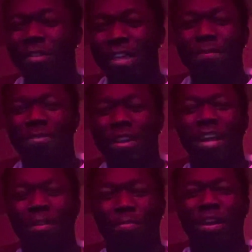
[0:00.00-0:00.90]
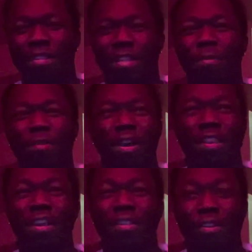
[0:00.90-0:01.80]
keep forgetting how to pronounce his name. I
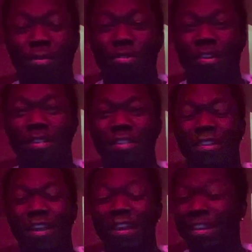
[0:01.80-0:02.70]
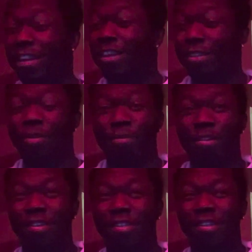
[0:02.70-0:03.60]
think it's Cochise. I think it's
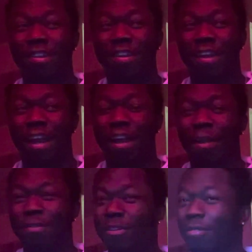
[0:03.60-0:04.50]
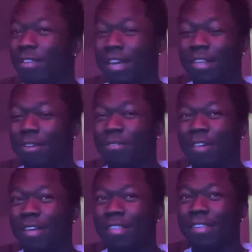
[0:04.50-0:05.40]
Cochise. I, I don't think it's
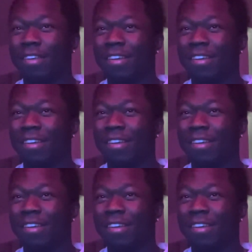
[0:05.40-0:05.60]
Cochise.